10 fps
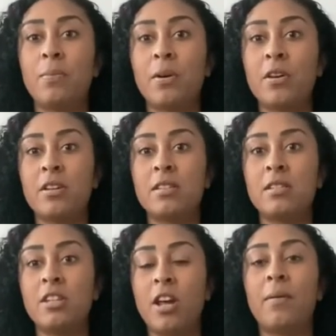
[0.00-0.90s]
because
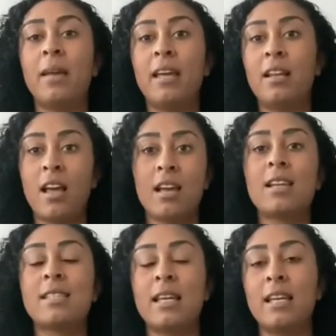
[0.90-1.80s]
you know, it, like I
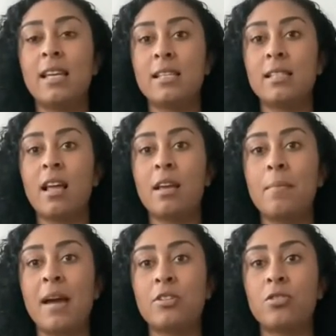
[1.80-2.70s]
said, it is like a
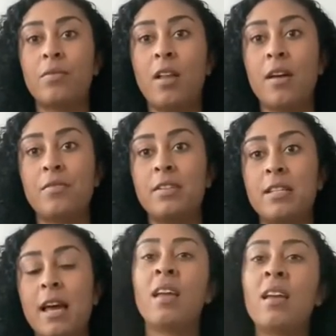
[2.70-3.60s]
matter of life and
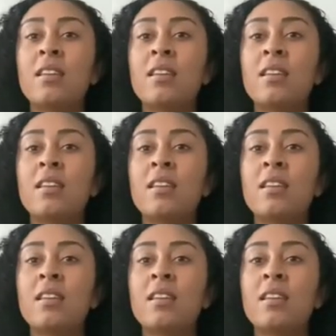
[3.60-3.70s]
death.